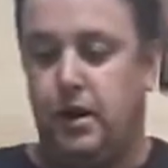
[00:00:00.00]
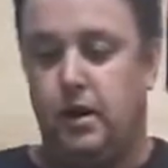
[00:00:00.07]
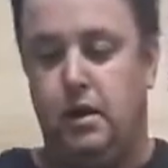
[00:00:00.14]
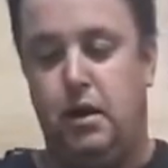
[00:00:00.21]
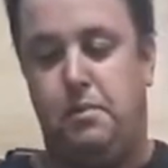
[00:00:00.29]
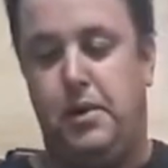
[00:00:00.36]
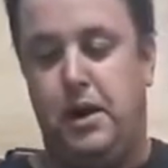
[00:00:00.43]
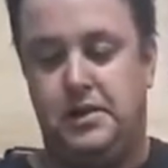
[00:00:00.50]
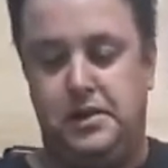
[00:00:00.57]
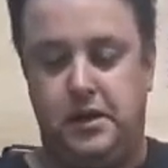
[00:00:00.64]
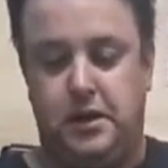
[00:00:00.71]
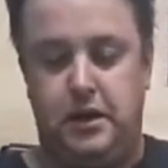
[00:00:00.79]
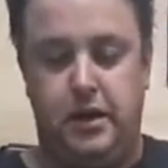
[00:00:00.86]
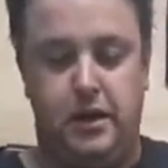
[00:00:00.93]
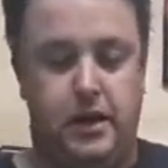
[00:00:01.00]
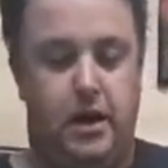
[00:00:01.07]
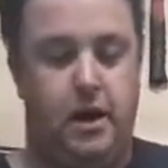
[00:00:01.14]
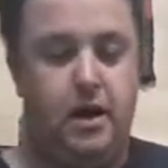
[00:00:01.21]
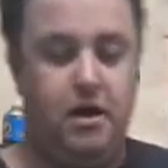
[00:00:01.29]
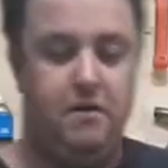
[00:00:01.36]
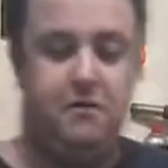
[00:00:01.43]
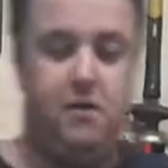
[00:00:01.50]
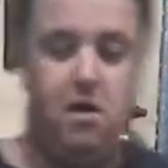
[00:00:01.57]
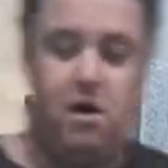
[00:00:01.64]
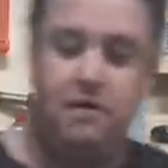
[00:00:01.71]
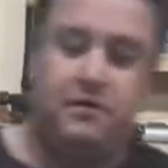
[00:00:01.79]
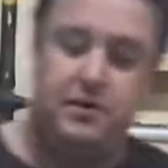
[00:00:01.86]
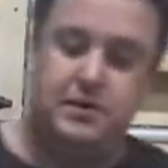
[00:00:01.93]
Now basically the
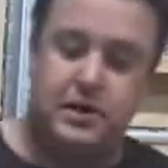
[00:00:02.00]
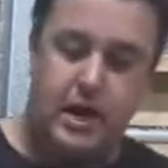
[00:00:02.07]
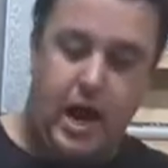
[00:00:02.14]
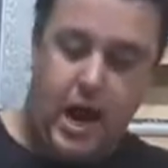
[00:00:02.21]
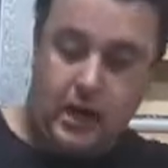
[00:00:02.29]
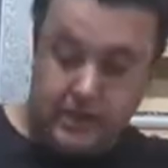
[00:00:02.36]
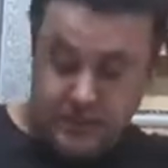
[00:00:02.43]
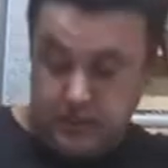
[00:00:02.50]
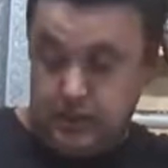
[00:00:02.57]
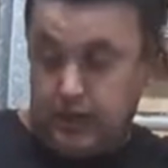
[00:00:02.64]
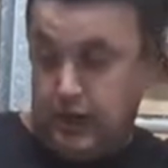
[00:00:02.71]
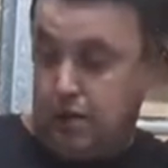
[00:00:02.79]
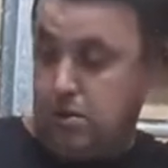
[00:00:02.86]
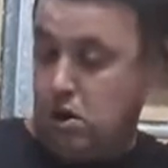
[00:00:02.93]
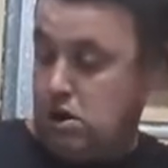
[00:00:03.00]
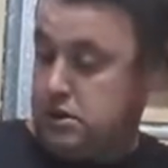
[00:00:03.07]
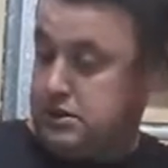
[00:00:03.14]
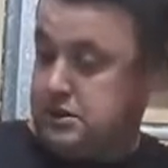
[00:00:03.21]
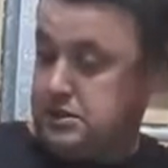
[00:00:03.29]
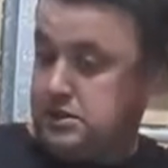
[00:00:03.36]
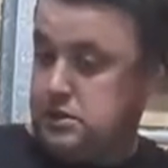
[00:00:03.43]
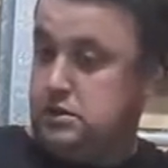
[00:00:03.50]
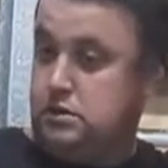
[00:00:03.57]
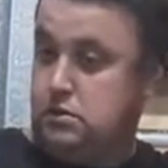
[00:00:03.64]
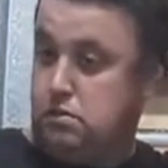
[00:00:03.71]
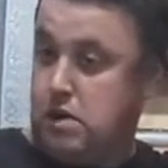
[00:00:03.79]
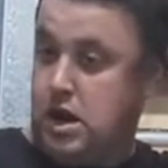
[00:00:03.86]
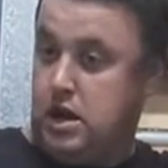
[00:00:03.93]
AR5 is an Aston gearbox,
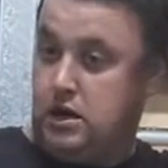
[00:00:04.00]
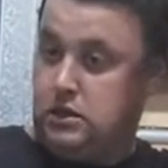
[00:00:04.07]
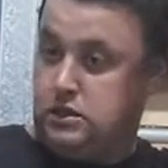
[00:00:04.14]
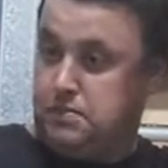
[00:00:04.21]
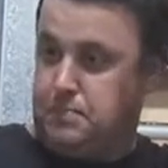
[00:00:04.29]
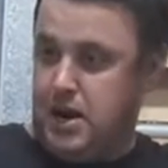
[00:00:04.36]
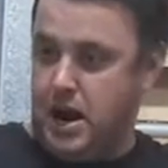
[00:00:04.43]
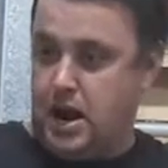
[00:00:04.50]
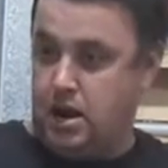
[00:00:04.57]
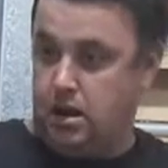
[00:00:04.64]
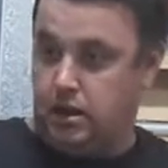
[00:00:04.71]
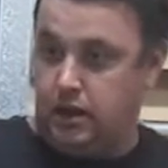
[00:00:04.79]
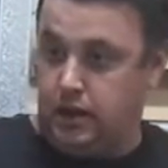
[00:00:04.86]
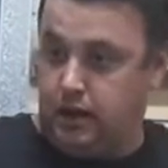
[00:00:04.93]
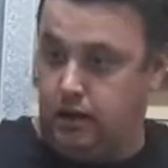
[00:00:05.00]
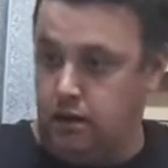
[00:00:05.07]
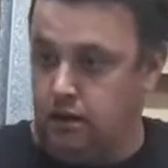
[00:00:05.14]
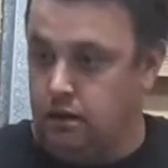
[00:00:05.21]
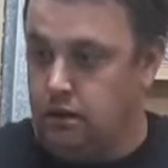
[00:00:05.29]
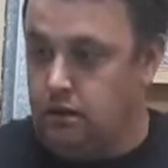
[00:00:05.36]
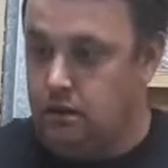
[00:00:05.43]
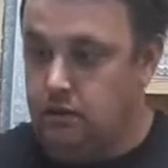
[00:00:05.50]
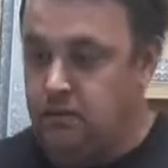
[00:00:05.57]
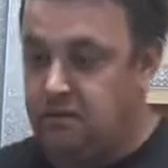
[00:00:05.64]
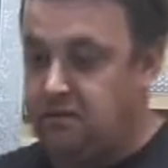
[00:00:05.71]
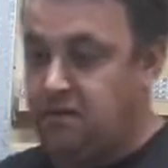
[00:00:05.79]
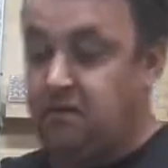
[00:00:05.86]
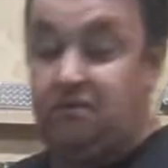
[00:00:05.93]
made in Japan I think.
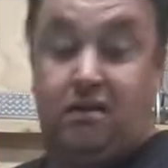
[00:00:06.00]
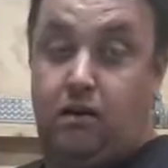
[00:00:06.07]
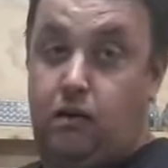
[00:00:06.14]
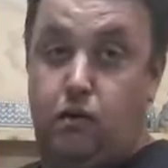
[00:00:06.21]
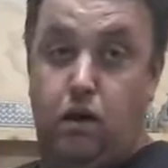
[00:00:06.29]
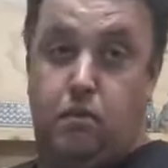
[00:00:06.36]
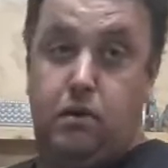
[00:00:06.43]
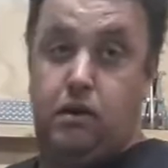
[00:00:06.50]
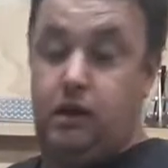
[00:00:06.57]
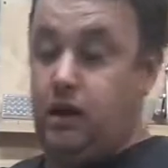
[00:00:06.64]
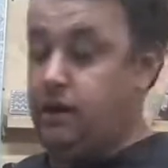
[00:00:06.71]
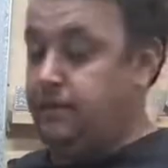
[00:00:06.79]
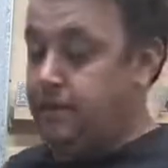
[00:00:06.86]
Don't quote me on that.